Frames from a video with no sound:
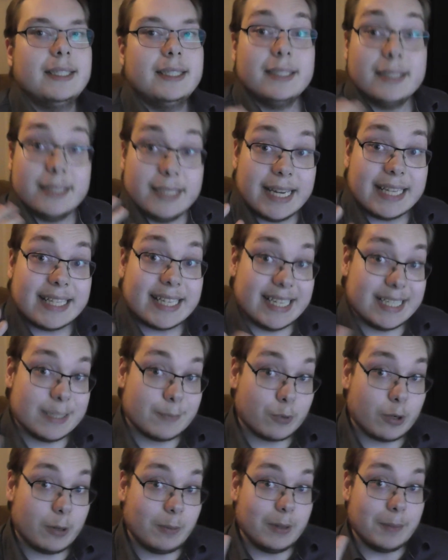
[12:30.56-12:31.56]
That is
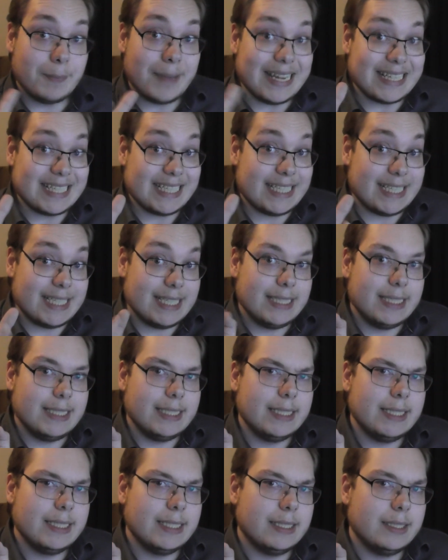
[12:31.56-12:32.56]
problematic.
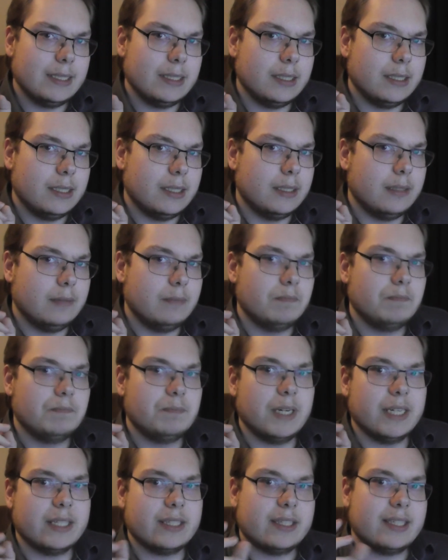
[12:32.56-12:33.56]

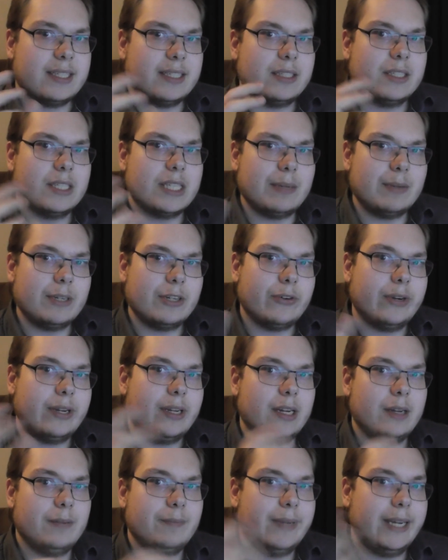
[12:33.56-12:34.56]
But to some degree
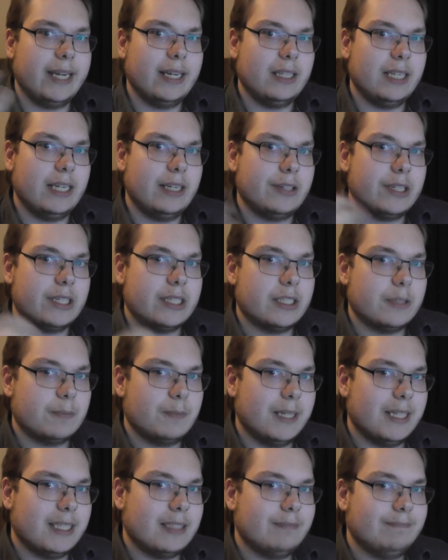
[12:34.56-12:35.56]
can be hilarious,
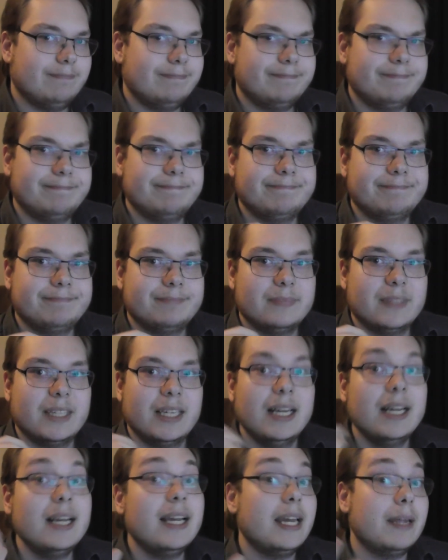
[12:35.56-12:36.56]
but
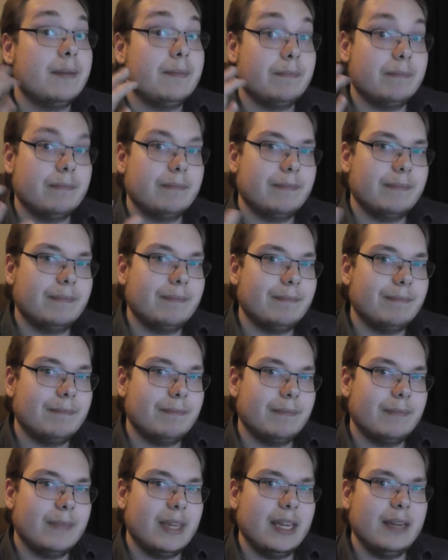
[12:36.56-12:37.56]
in
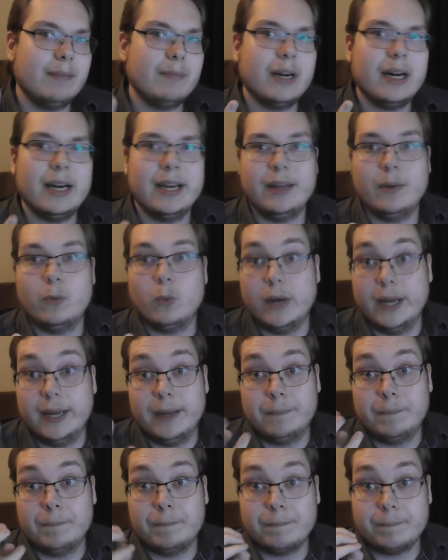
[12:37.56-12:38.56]
my way
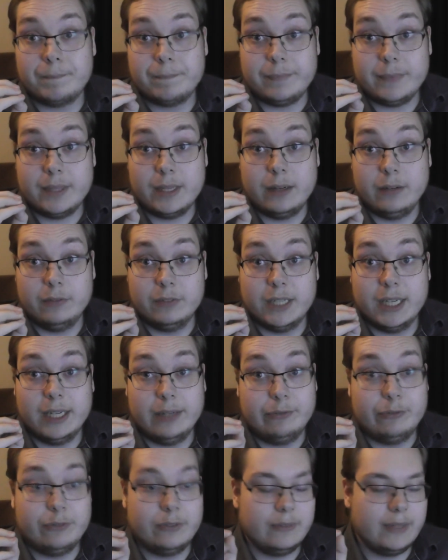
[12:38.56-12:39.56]
of
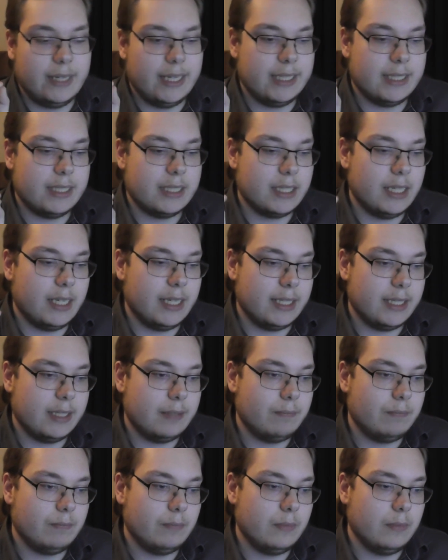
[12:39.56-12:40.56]
life, it's like,
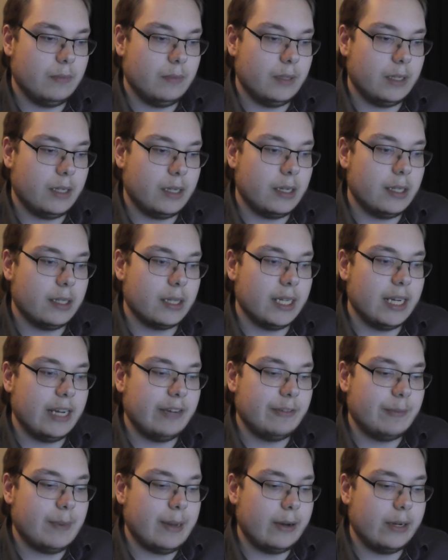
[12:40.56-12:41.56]
can't
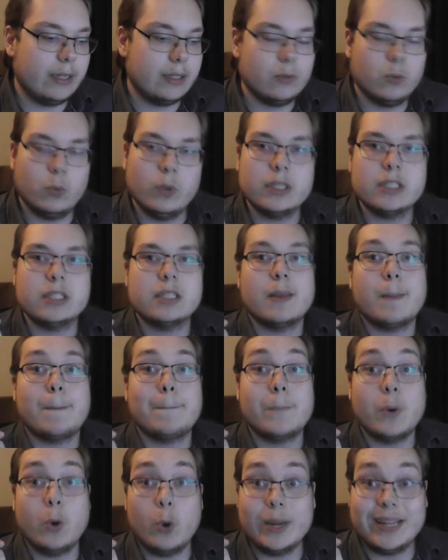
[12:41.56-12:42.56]
laugh about it, what's the
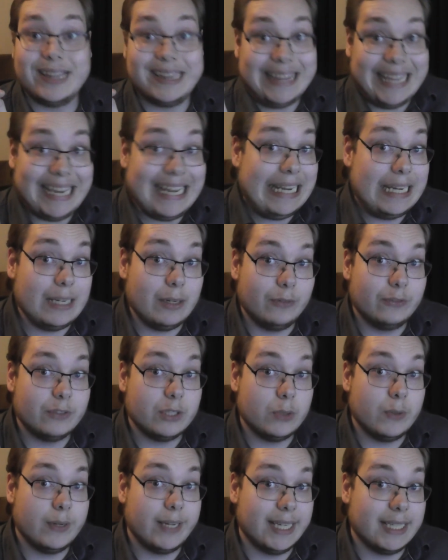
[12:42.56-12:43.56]
point then of
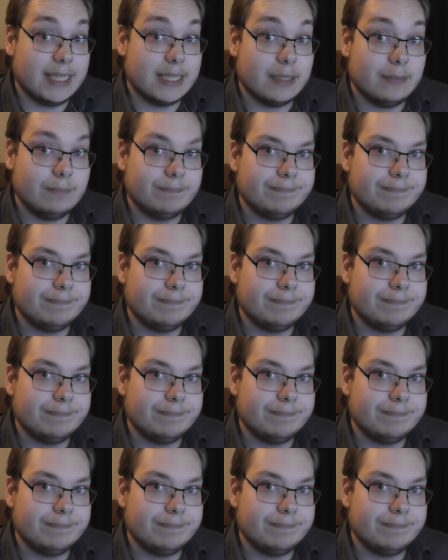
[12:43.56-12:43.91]
doing it?